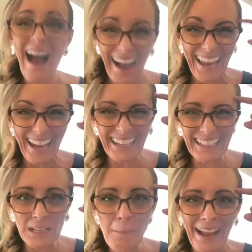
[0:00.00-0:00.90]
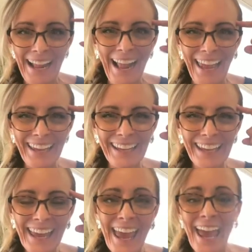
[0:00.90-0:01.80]
I had it in my
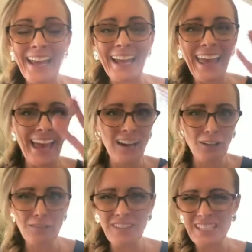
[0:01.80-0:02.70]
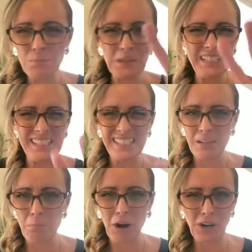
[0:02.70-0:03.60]
head and I had all of these pieces
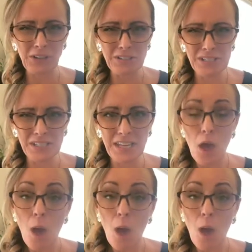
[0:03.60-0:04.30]
and parts,